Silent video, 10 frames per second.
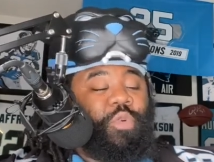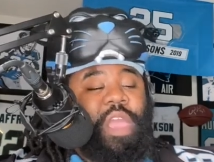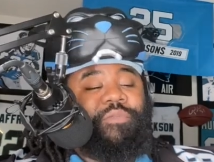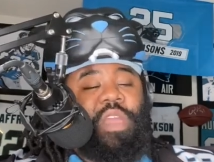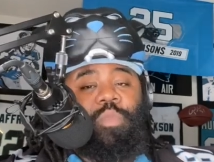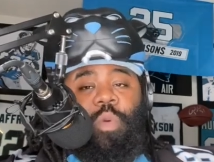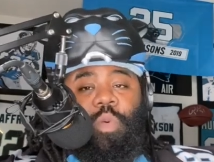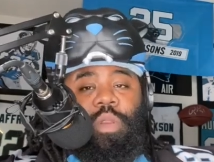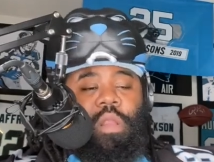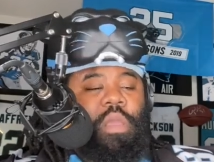Greg Van
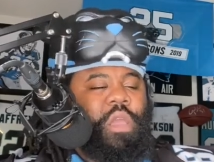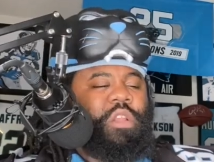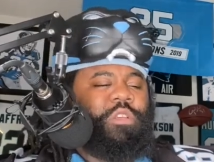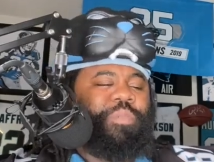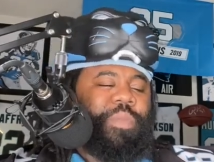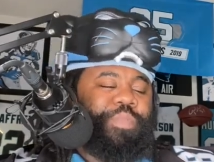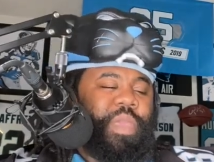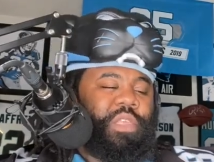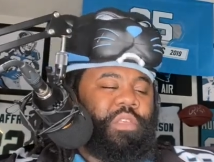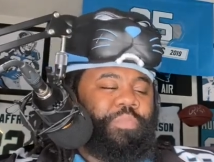Roten. There's been
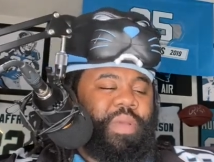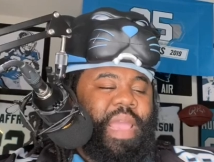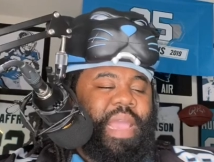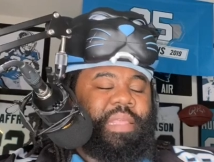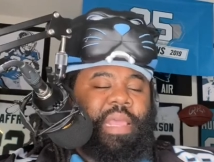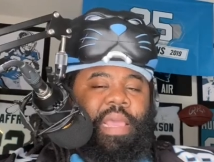pieces, but as